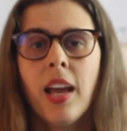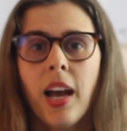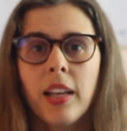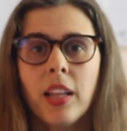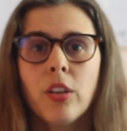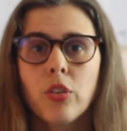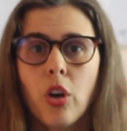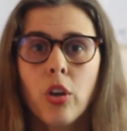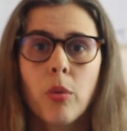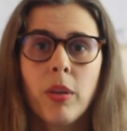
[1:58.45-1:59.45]
Another
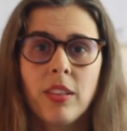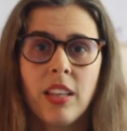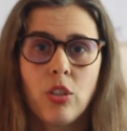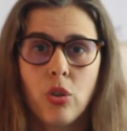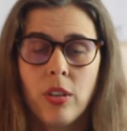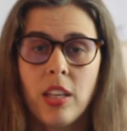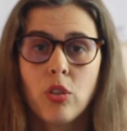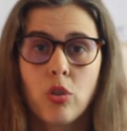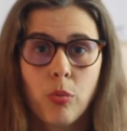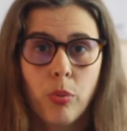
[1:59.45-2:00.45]
document that you need
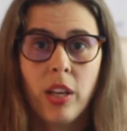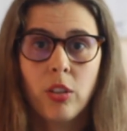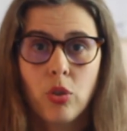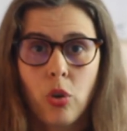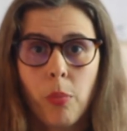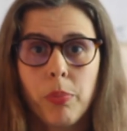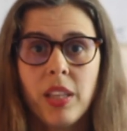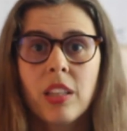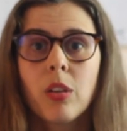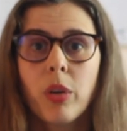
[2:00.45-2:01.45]
to bring to
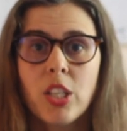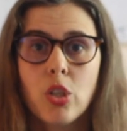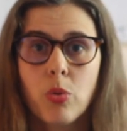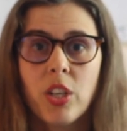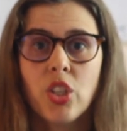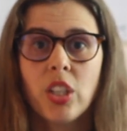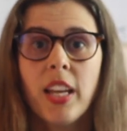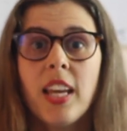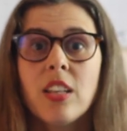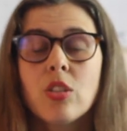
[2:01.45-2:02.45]
complete the registration
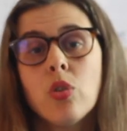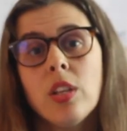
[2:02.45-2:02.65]
is you